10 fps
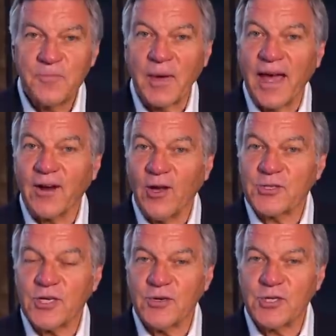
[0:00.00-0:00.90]
Pat
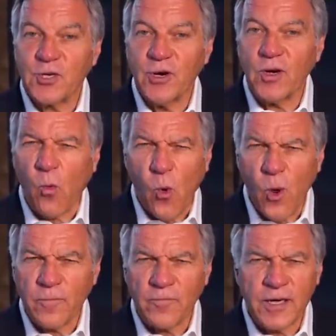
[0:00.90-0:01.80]
also enjoyed
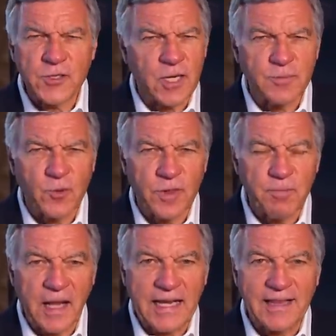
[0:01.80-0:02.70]
warm friendships with
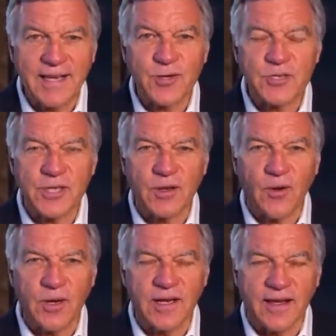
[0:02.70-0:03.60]
many leaders in the
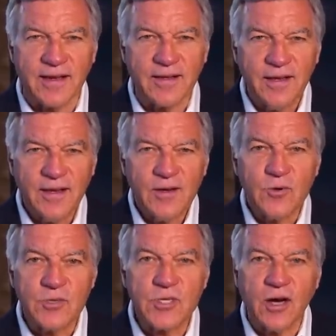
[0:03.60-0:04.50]
Holy Land
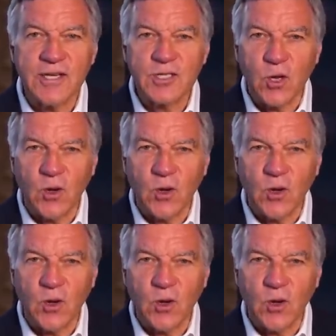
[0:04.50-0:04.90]
who saw his